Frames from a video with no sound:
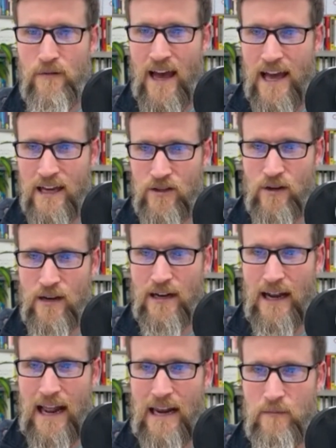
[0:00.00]
extra
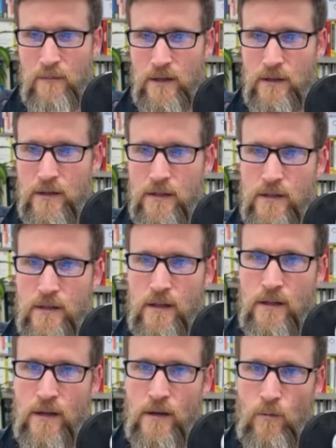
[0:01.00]
little elements
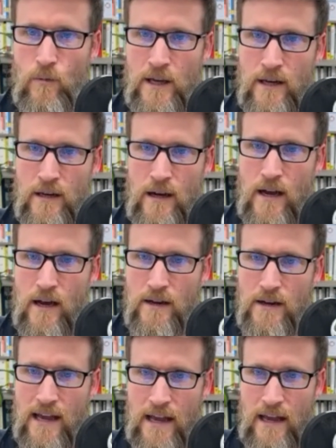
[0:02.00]
that we can
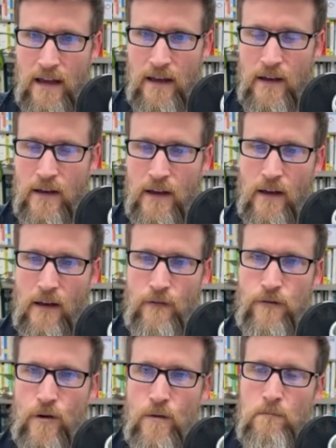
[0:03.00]
learn here
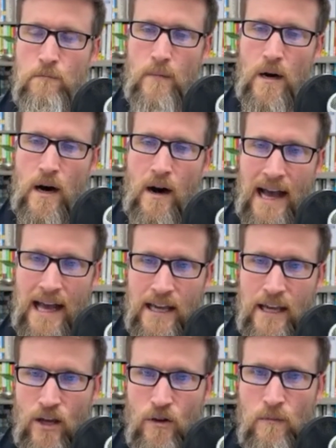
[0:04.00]
from our
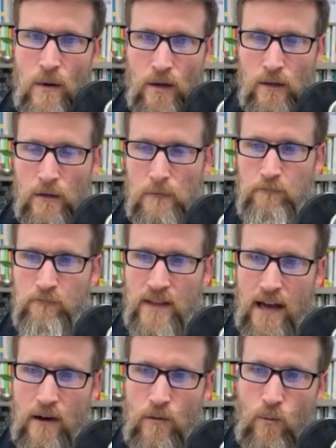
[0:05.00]
AQ model.
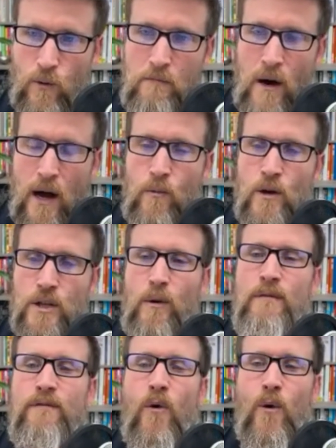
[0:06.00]
Now, we might want to
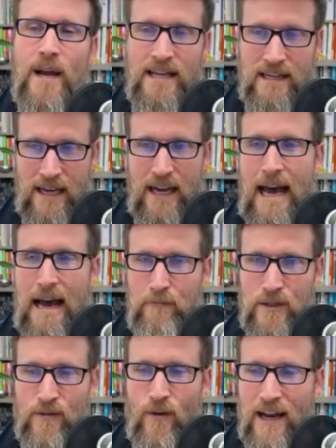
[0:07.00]
avoid
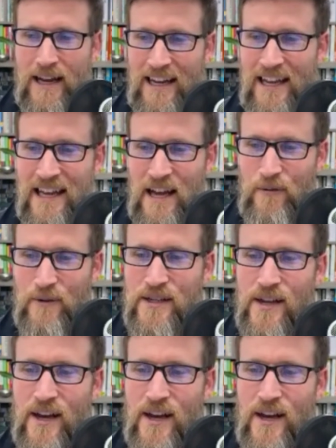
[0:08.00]
collapse, right? We certainly